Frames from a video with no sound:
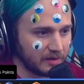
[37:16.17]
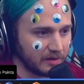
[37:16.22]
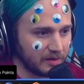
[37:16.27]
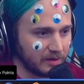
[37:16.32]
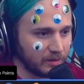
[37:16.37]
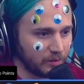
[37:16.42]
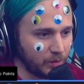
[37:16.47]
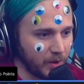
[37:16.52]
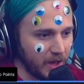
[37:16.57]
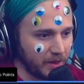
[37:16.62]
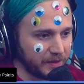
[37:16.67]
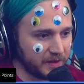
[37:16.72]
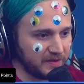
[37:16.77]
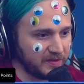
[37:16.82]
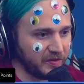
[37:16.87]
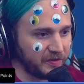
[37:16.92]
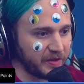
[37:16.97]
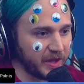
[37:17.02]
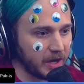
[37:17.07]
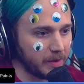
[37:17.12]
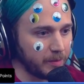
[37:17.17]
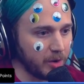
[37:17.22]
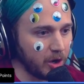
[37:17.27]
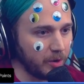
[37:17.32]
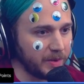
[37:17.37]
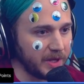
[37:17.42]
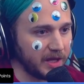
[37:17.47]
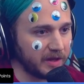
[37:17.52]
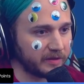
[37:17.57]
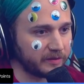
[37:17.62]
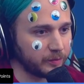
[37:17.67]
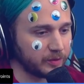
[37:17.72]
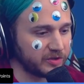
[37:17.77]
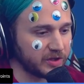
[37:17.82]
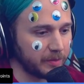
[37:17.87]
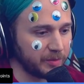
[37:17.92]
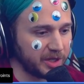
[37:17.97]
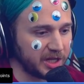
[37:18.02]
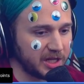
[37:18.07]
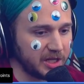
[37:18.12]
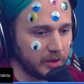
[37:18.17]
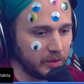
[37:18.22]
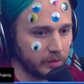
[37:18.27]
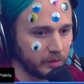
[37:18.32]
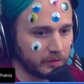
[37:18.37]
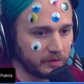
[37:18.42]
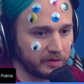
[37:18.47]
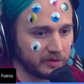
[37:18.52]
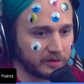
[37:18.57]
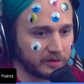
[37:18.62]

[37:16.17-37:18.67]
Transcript: Well, this is their Mobius, which I'm going to use.